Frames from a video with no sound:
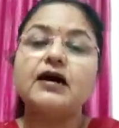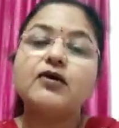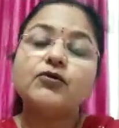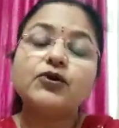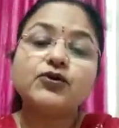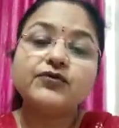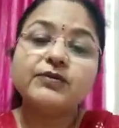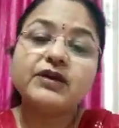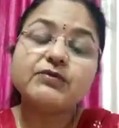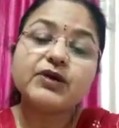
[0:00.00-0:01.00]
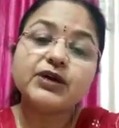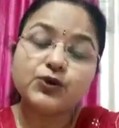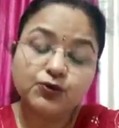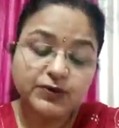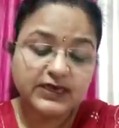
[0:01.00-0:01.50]
What do we mean by
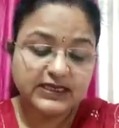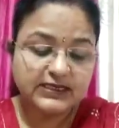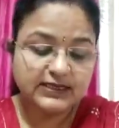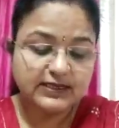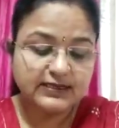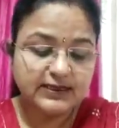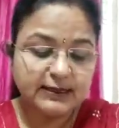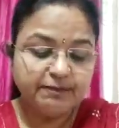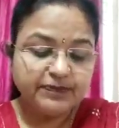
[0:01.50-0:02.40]
human excreta?